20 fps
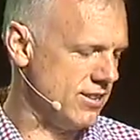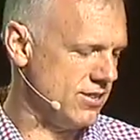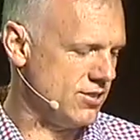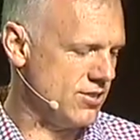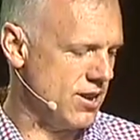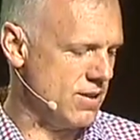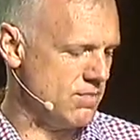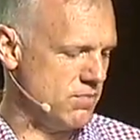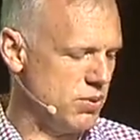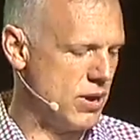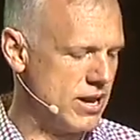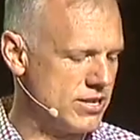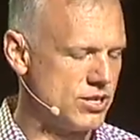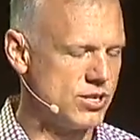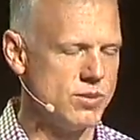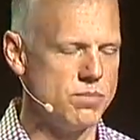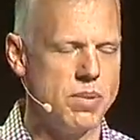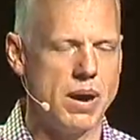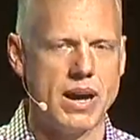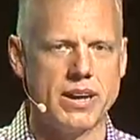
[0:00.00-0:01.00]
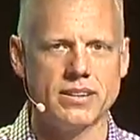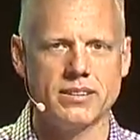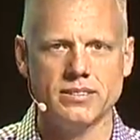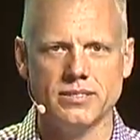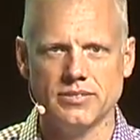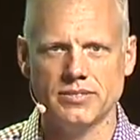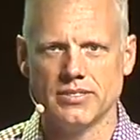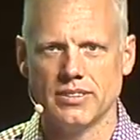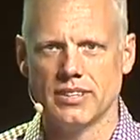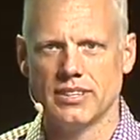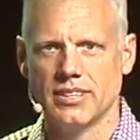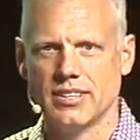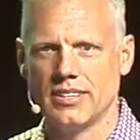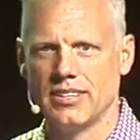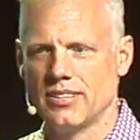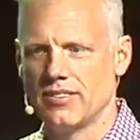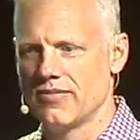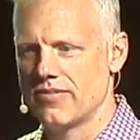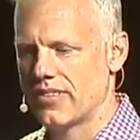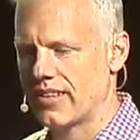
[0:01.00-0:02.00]
So I pressed the button,
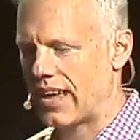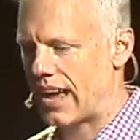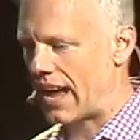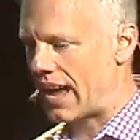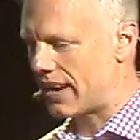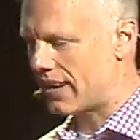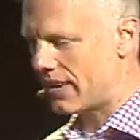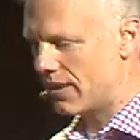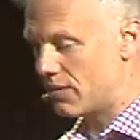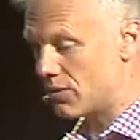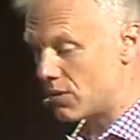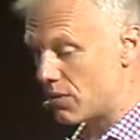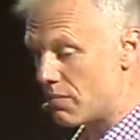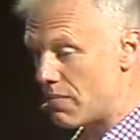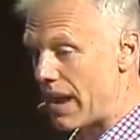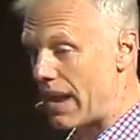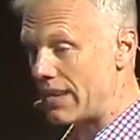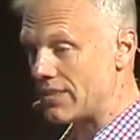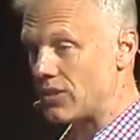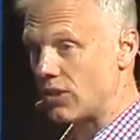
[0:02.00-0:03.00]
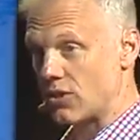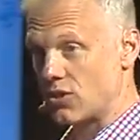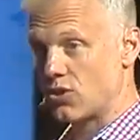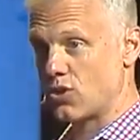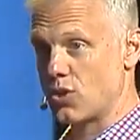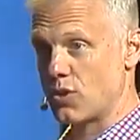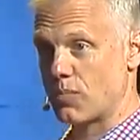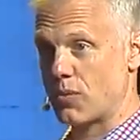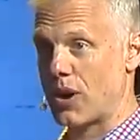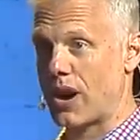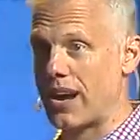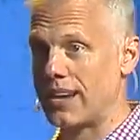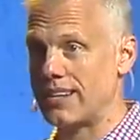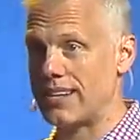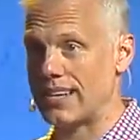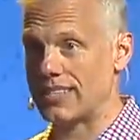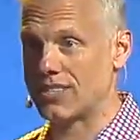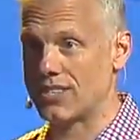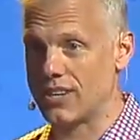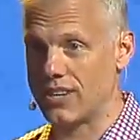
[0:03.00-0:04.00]
and it was amazing. Super high
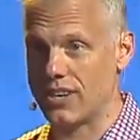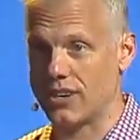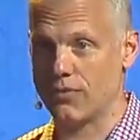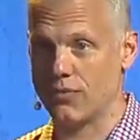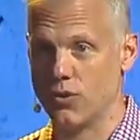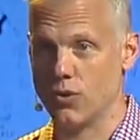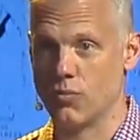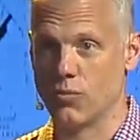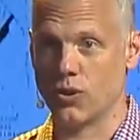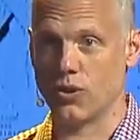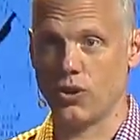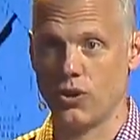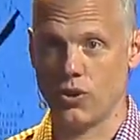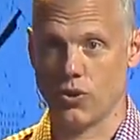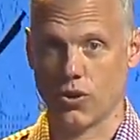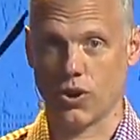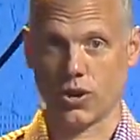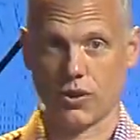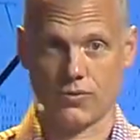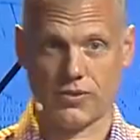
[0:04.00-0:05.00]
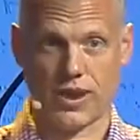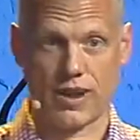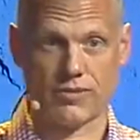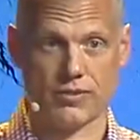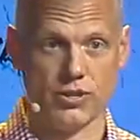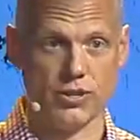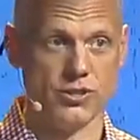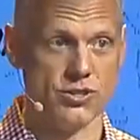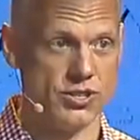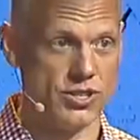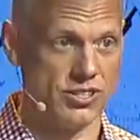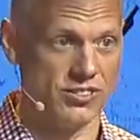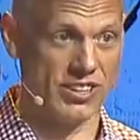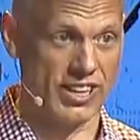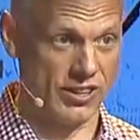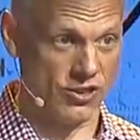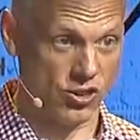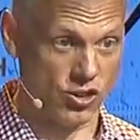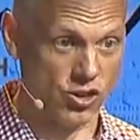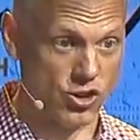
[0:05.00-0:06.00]
density of Uber in New York if you haven't used it.
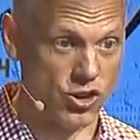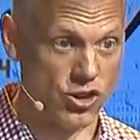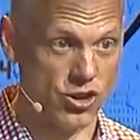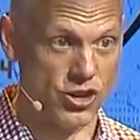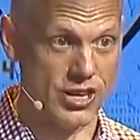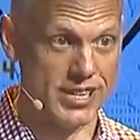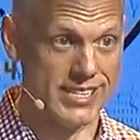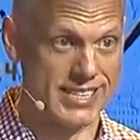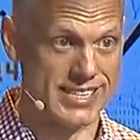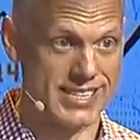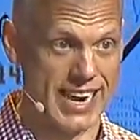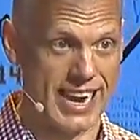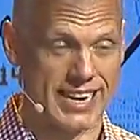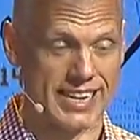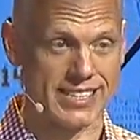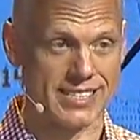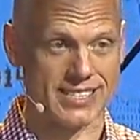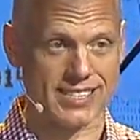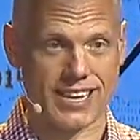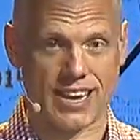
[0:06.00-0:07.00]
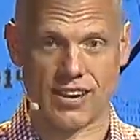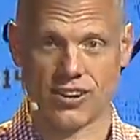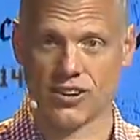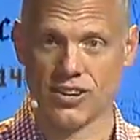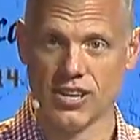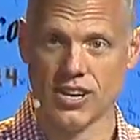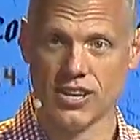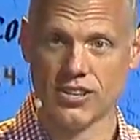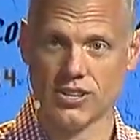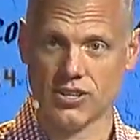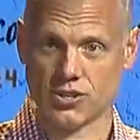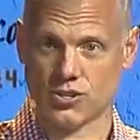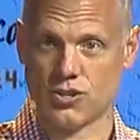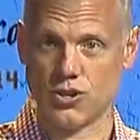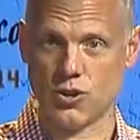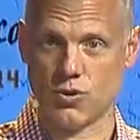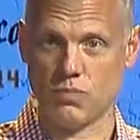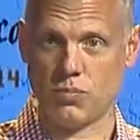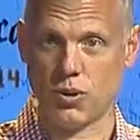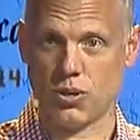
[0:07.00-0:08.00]
Like 30 seconds later, this
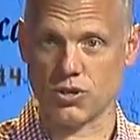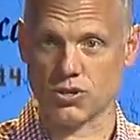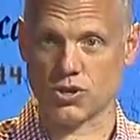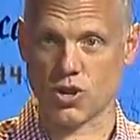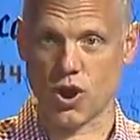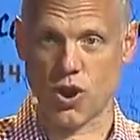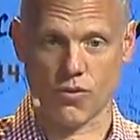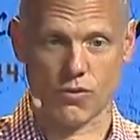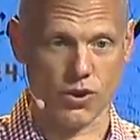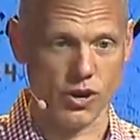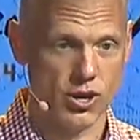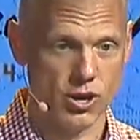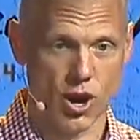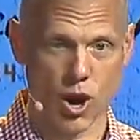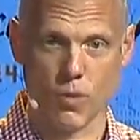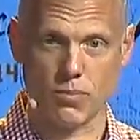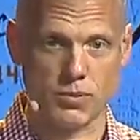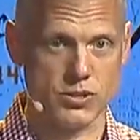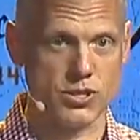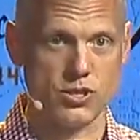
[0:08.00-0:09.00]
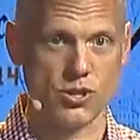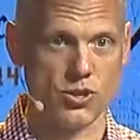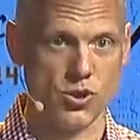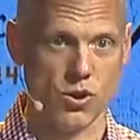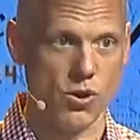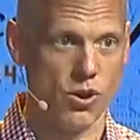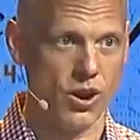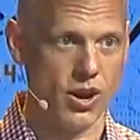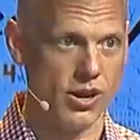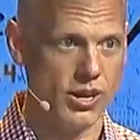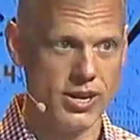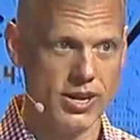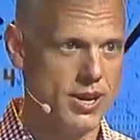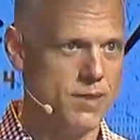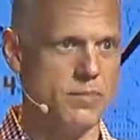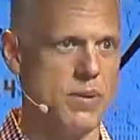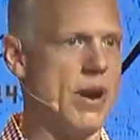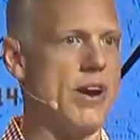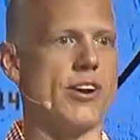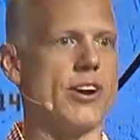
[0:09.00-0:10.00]
dude pulls over, opens the door,
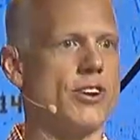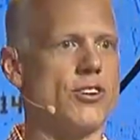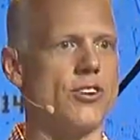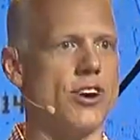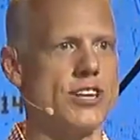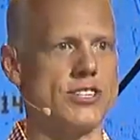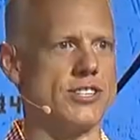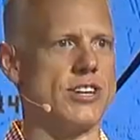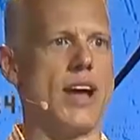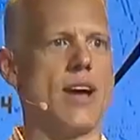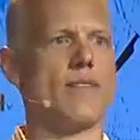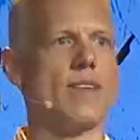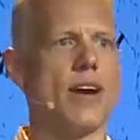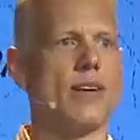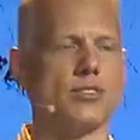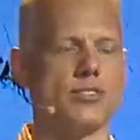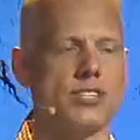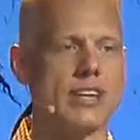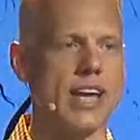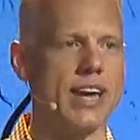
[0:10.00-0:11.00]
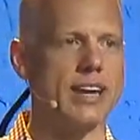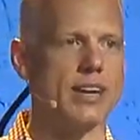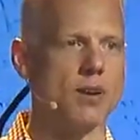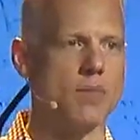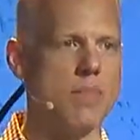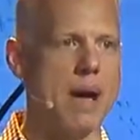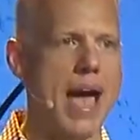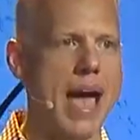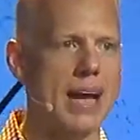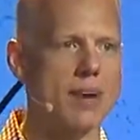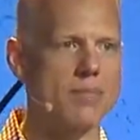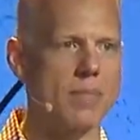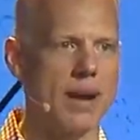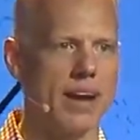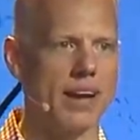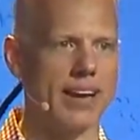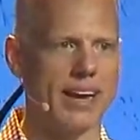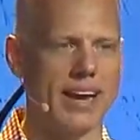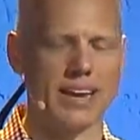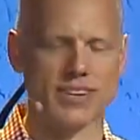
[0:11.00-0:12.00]
Barry Crist, and I, mean, I was taken aback
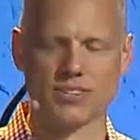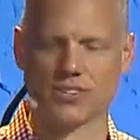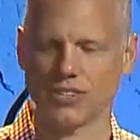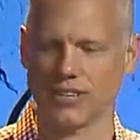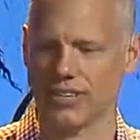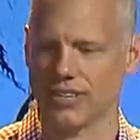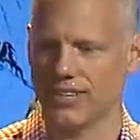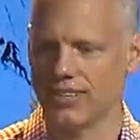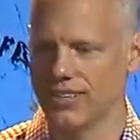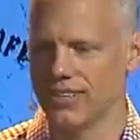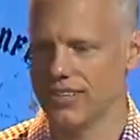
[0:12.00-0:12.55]
by it actually.